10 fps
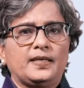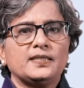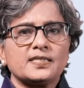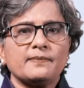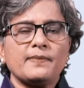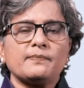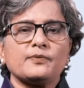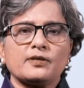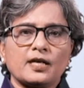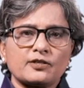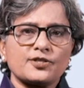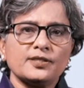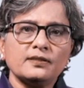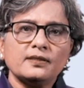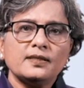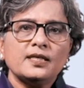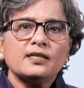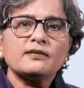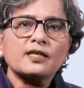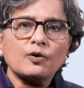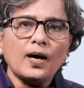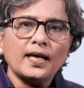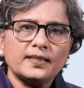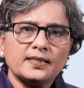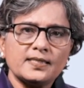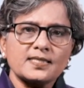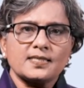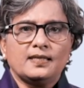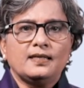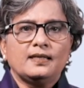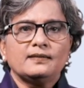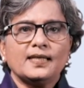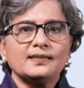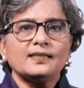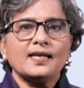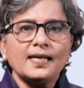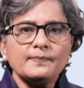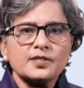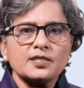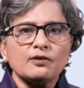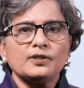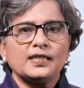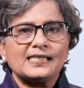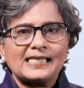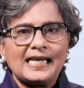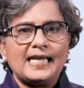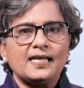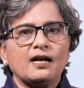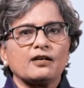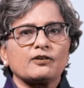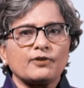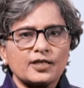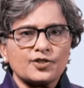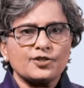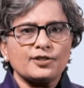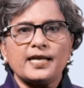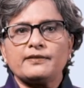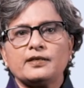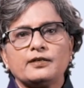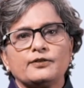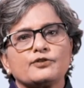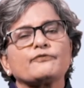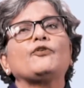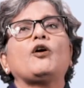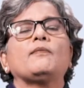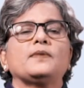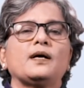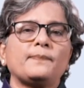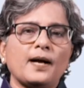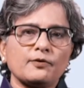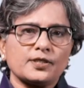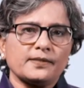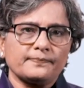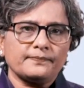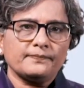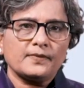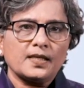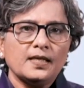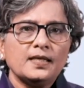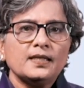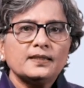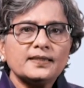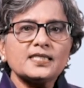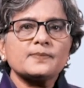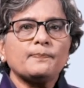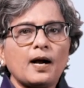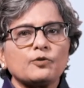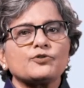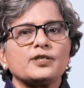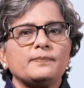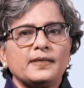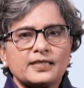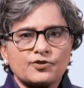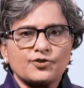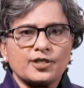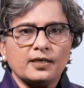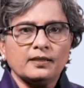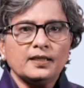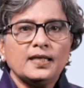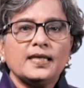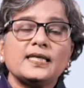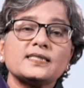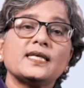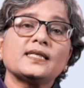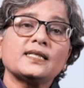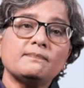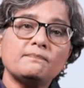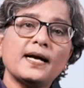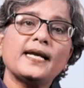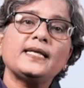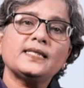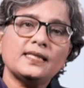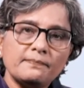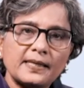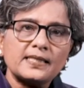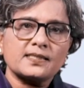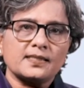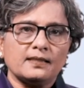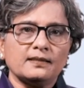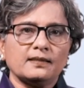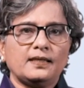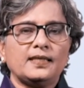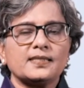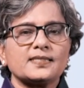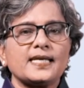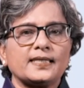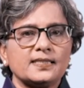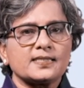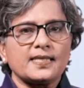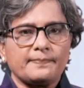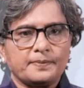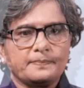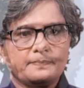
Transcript: in cement production requires that the limestone and clay are crushed together to form a powder. This powdery mixture is then combined in a mixer in the second step.